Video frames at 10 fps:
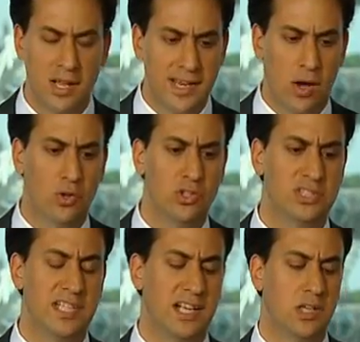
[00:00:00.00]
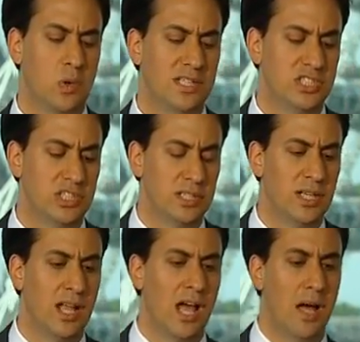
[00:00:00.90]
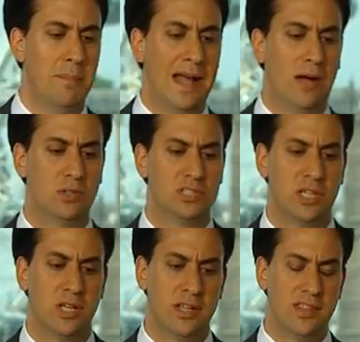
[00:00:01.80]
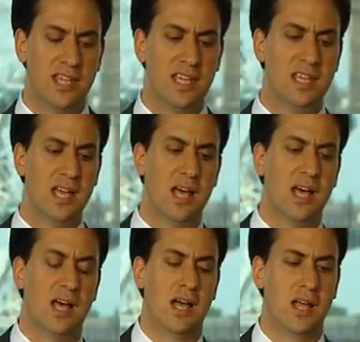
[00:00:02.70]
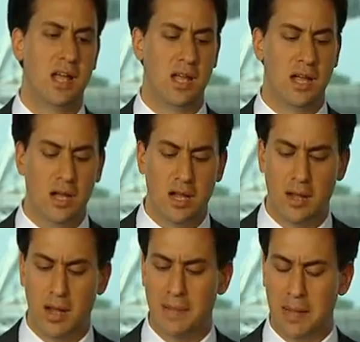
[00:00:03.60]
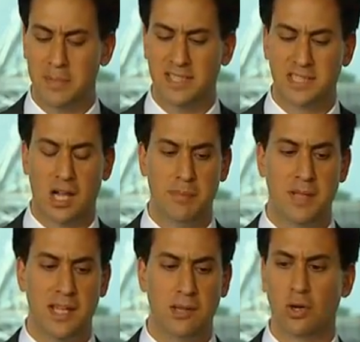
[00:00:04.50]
Now, on your second question about the uh, uh, about BSkyB.